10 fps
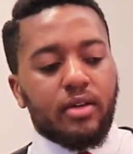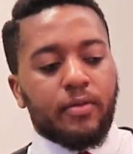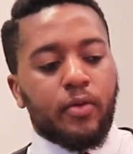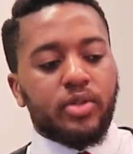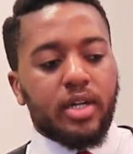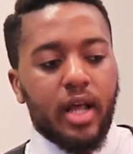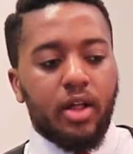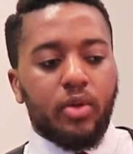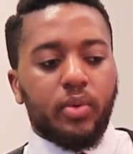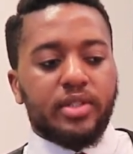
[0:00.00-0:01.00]
Foshan
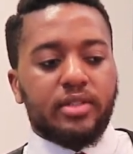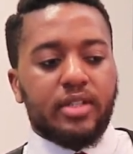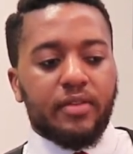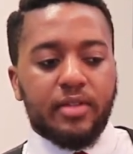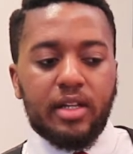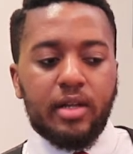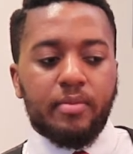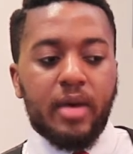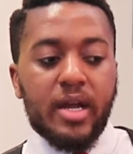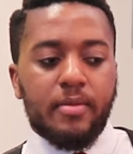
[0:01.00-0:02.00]
L was definitely,
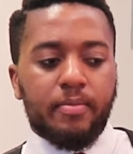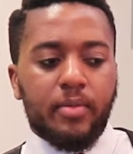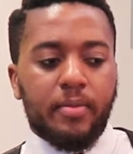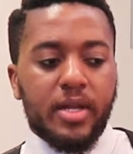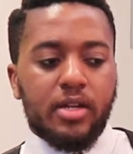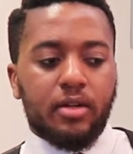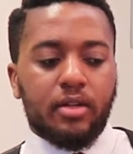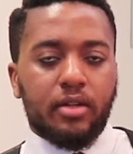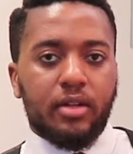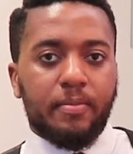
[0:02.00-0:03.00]
in my
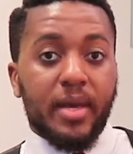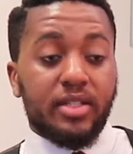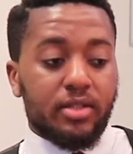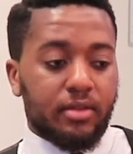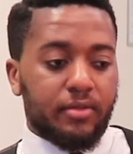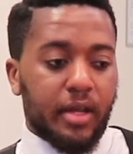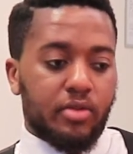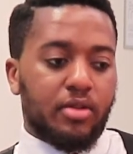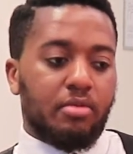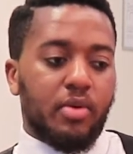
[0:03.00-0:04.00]
opinion, the best
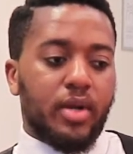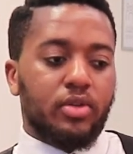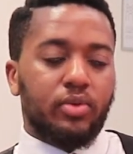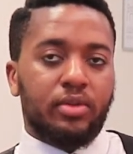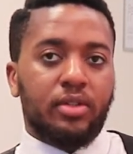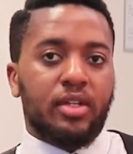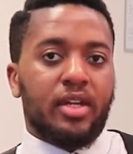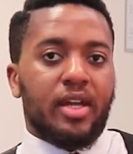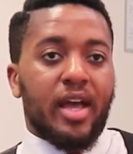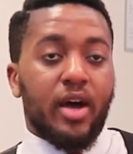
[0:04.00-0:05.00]
factory that we went to.
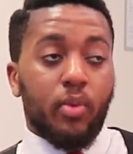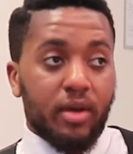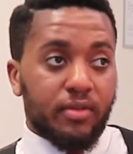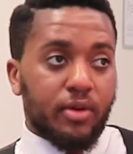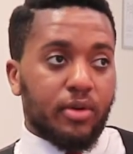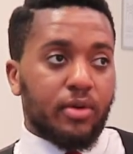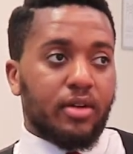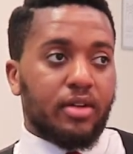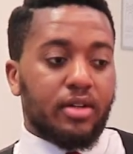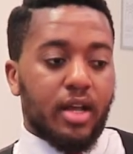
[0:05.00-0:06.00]
However,
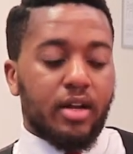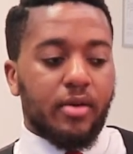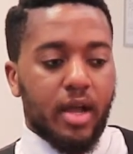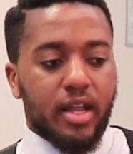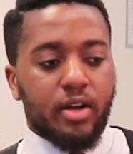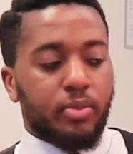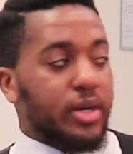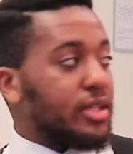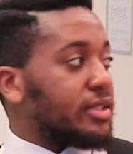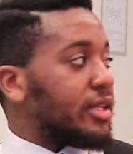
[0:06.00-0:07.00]
and again, I'll
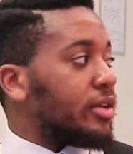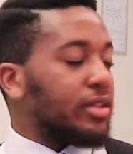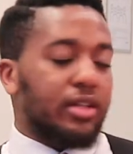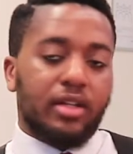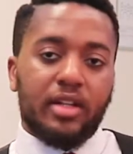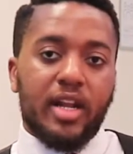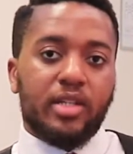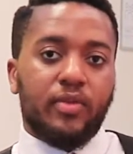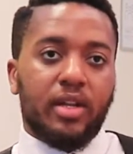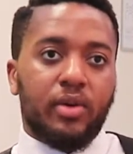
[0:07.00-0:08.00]
break this down in the
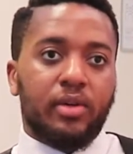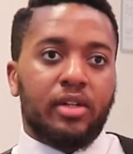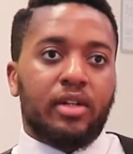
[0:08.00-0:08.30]
next video,